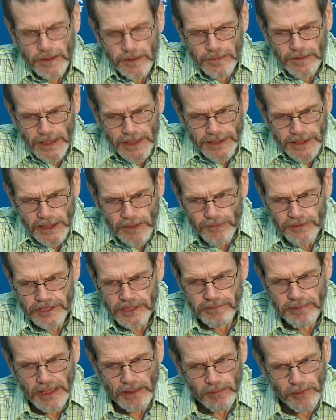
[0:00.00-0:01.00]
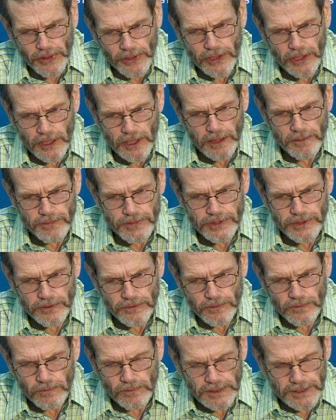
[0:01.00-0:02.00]
The idea was to be able to come
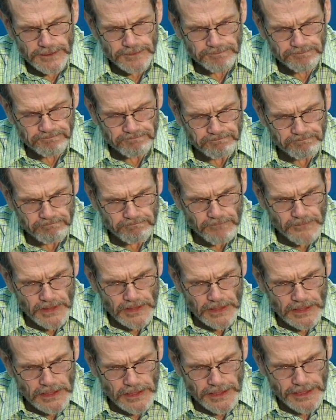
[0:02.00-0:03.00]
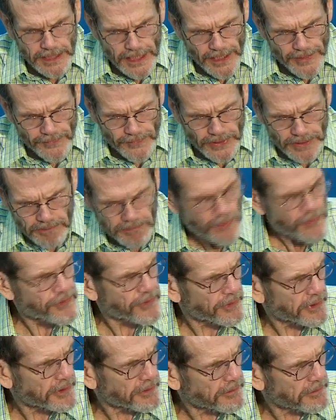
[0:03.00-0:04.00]
to a gathering,
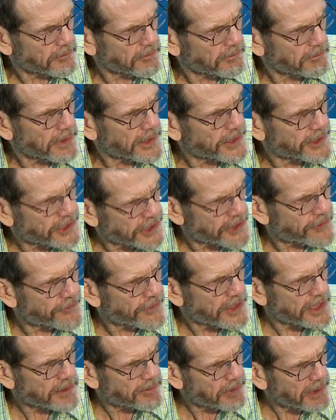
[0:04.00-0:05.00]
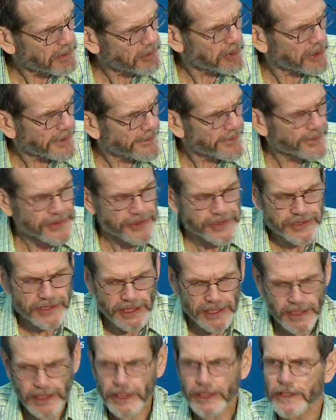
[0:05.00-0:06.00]
both by identifying people and then
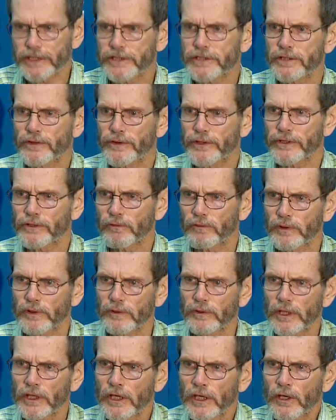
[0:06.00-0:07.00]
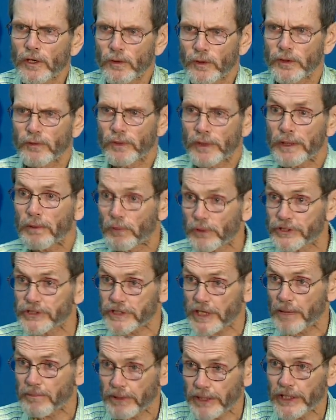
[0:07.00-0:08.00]
designing it so that we really were
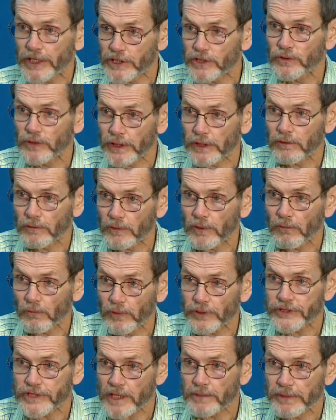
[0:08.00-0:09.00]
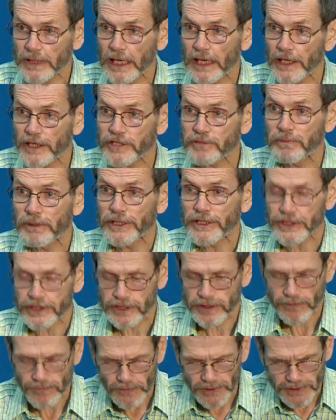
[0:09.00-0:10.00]
stepping into it with some knowledge
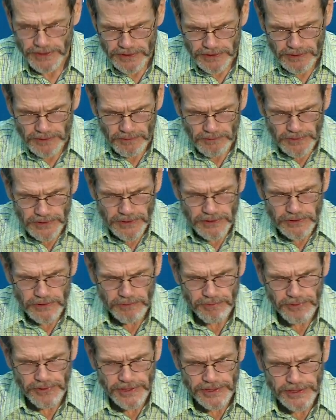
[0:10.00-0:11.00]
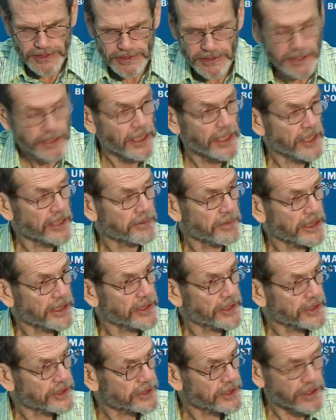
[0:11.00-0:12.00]
base of what to predict and how to make
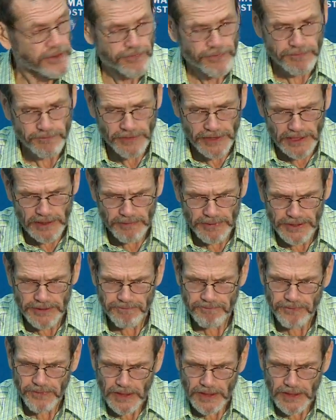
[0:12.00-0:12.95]
it a safe environment.